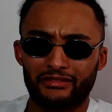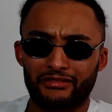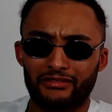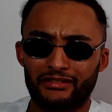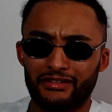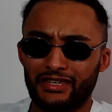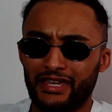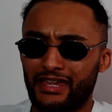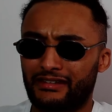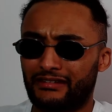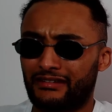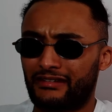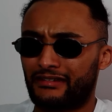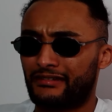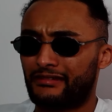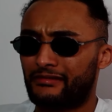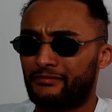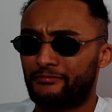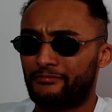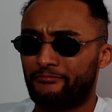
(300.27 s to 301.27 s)
Again,
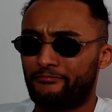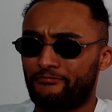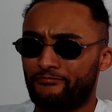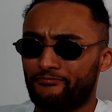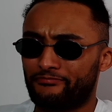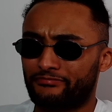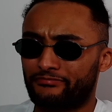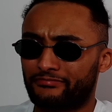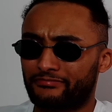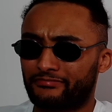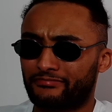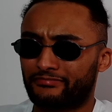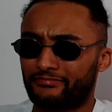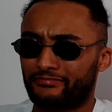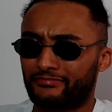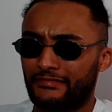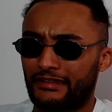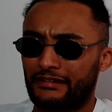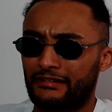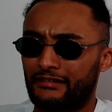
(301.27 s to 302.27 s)

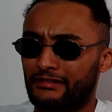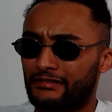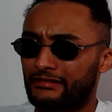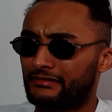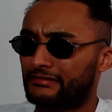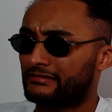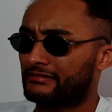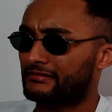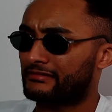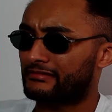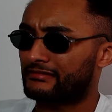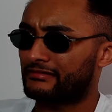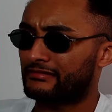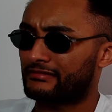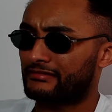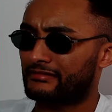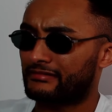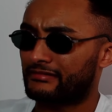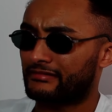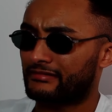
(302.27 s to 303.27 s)
like,
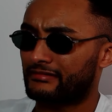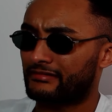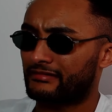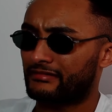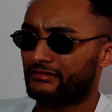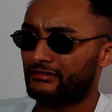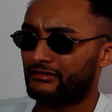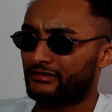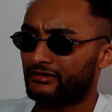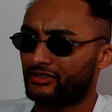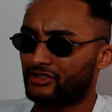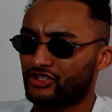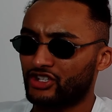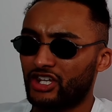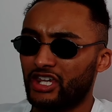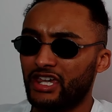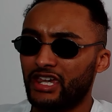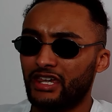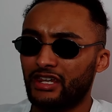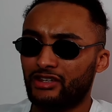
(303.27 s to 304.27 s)
did you
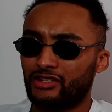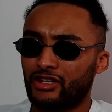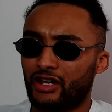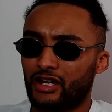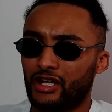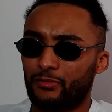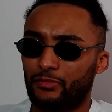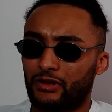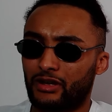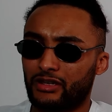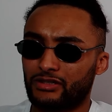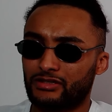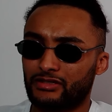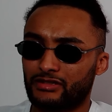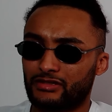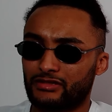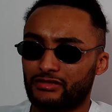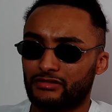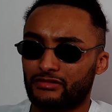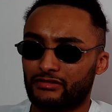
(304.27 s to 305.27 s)
hear Charlie
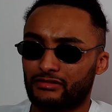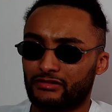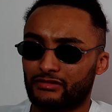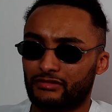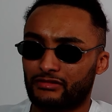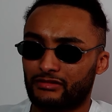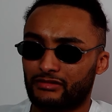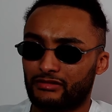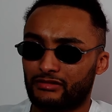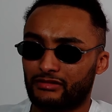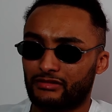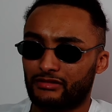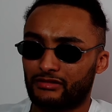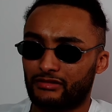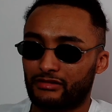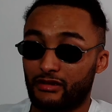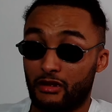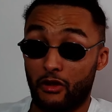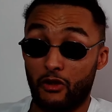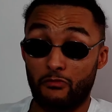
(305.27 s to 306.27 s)
Parsons?
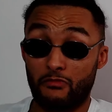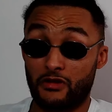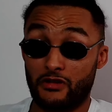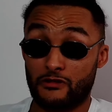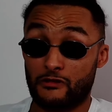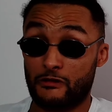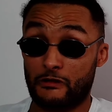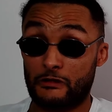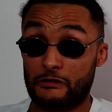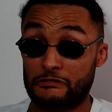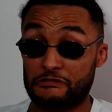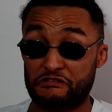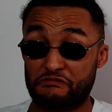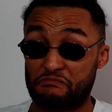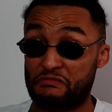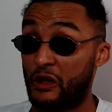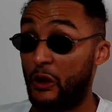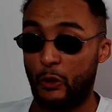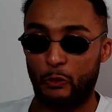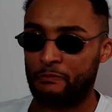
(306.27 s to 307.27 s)
Oh my God, just
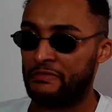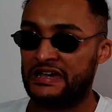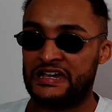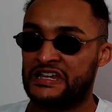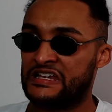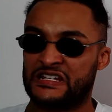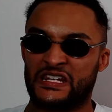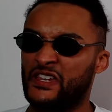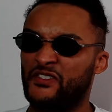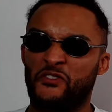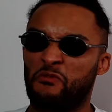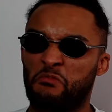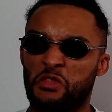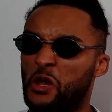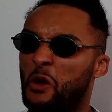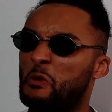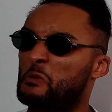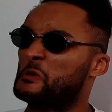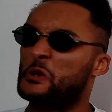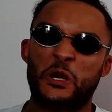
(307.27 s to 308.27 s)
my old man. Give him the
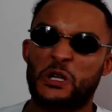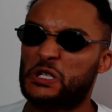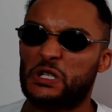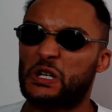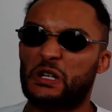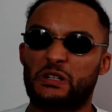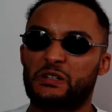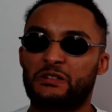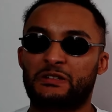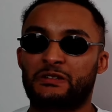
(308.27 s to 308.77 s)
old nutter.